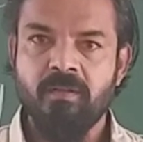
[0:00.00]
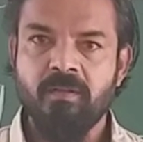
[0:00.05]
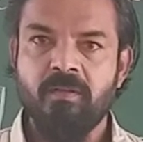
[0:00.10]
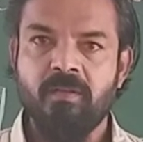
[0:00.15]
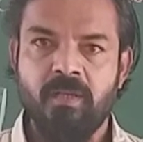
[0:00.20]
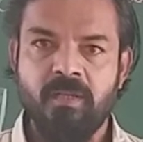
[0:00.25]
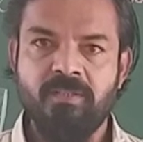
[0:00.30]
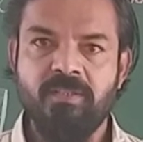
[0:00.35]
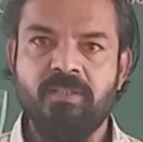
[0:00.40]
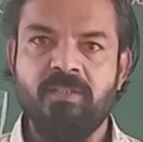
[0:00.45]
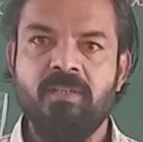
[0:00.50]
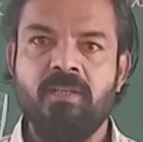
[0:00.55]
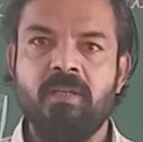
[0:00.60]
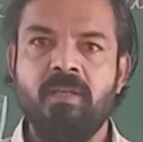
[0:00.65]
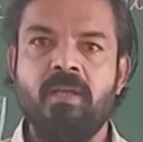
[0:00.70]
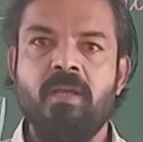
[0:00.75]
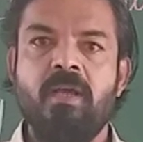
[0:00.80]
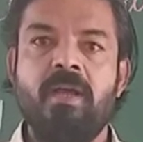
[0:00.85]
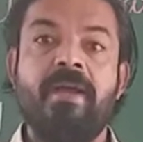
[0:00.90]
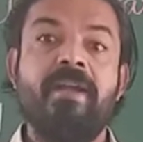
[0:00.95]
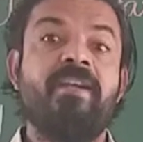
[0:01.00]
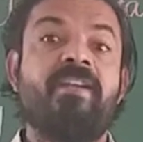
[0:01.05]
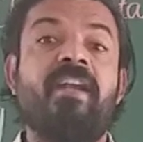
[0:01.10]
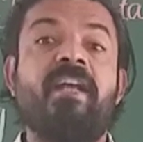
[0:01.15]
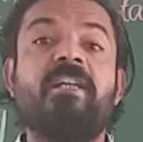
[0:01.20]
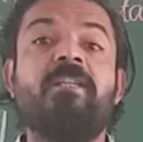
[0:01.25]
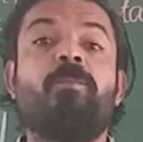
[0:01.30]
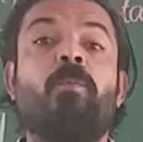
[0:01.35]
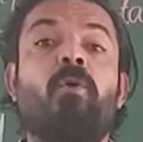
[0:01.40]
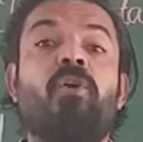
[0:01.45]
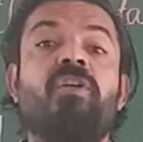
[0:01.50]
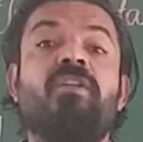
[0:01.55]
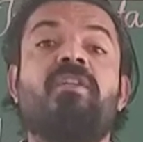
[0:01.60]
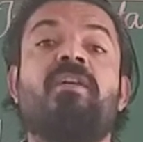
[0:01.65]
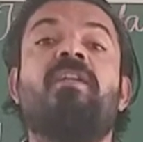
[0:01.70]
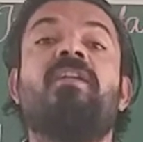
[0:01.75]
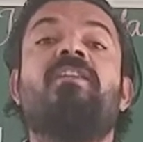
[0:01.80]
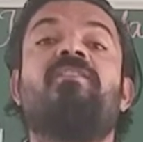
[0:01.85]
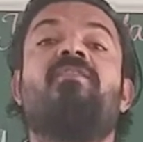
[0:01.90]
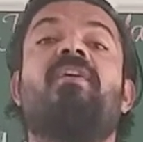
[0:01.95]
Is it? And
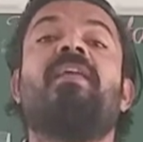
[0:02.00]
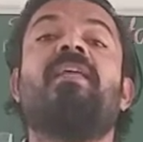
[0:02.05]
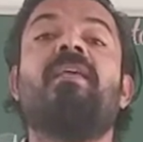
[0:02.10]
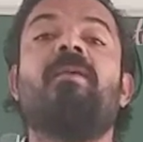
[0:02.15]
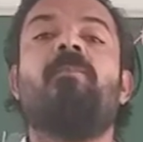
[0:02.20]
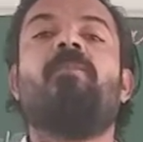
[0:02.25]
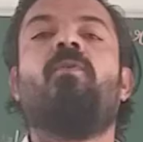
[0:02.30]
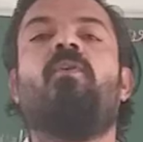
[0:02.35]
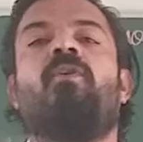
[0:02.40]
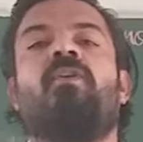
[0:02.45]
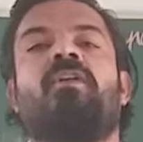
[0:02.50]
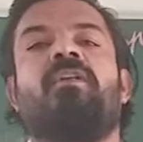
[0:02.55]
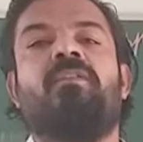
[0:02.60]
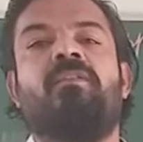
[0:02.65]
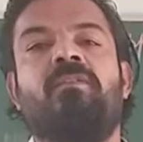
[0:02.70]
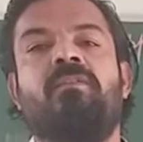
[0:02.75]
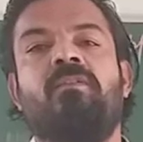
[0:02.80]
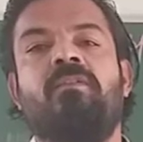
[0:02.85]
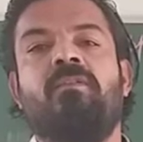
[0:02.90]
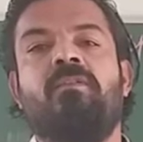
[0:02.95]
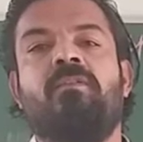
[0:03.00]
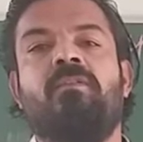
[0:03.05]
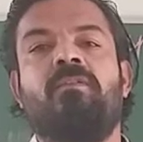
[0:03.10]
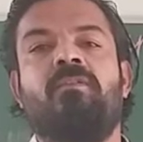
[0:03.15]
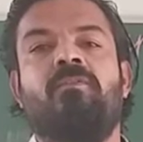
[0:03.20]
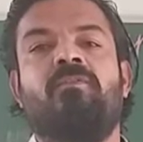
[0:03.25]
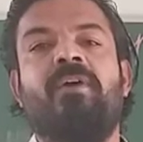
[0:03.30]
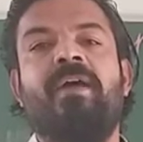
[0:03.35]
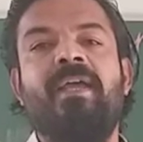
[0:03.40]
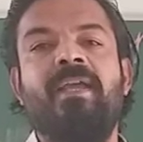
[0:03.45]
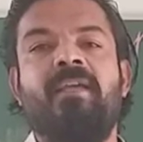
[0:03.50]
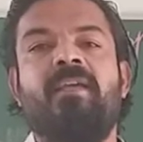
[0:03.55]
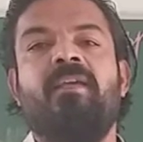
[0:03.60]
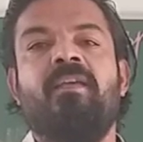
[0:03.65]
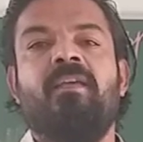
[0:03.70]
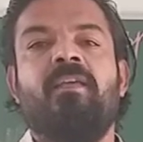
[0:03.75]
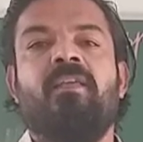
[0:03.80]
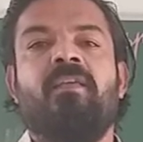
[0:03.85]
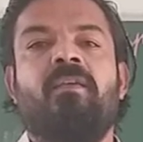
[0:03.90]
transportation is very important. Why?